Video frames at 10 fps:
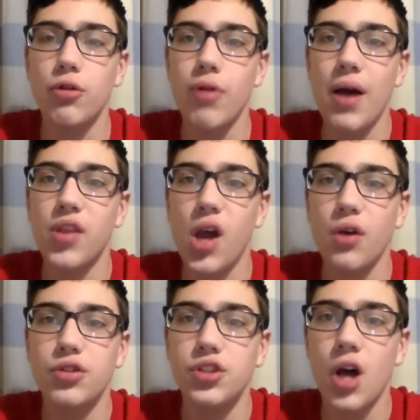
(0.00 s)
and around the
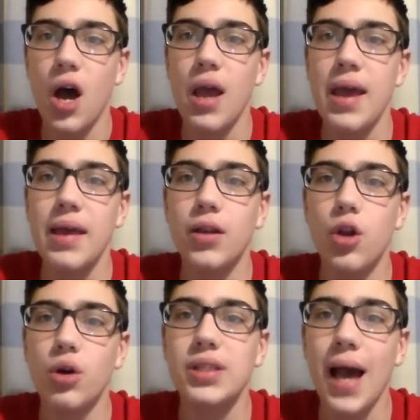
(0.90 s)
coaster
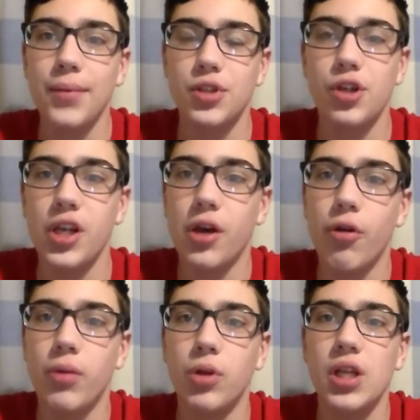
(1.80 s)
looks absolutely
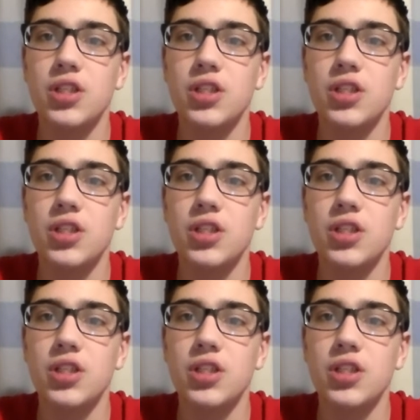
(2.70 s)
incredible.